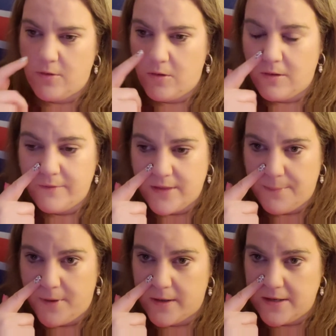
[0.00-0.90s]
all of the
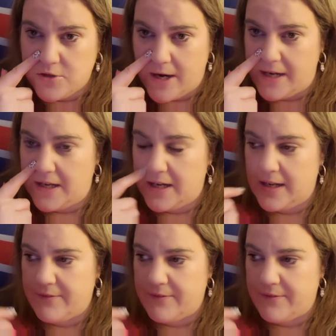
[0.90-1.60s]
potty training and